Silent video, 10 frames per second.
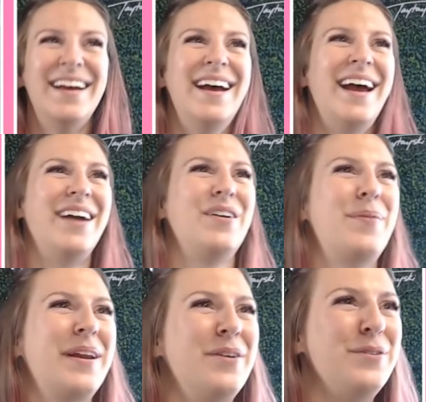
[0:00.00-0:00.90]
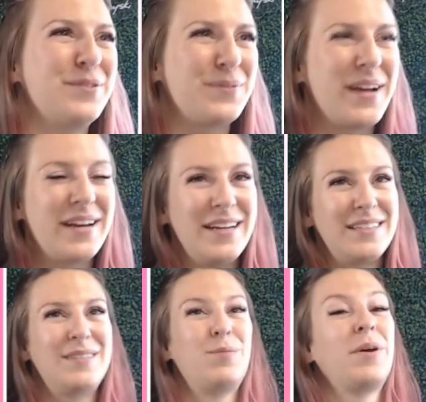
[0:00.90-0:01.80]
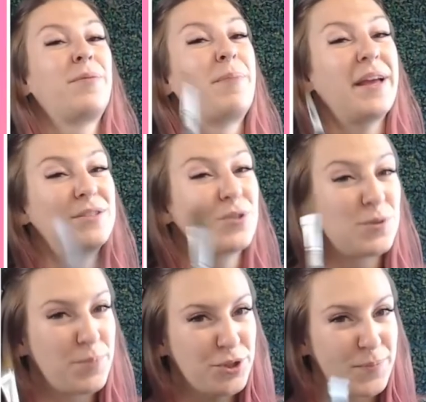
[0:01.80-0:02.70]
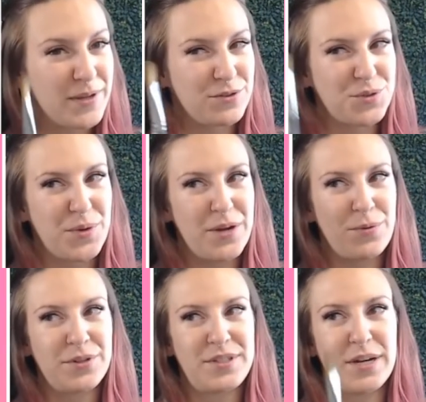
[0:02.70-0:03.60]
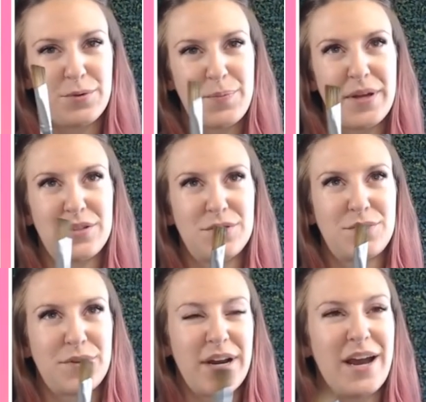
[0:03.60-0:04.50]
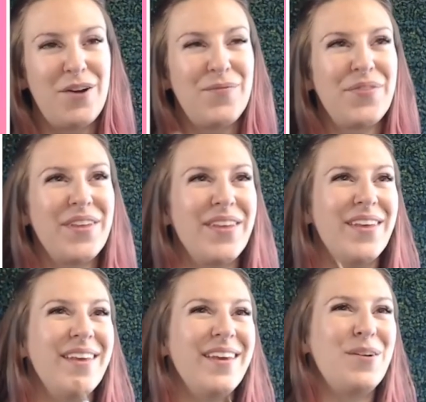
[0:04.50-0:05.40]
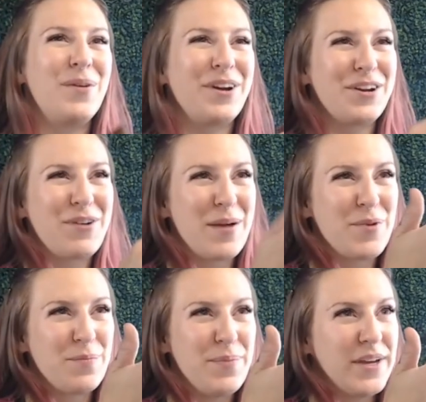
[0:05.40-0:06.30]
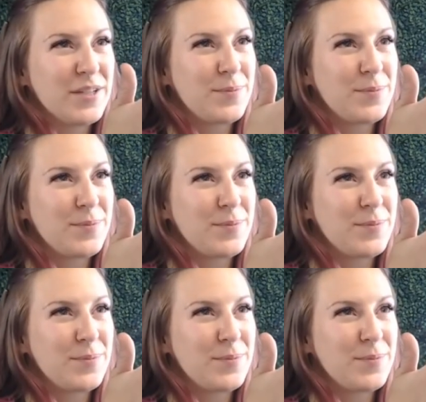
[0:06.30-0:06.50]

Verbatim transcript: Everybody who's ready with pencils, put your pencils away. We're done with pencils for now. We're gonna grab your biggest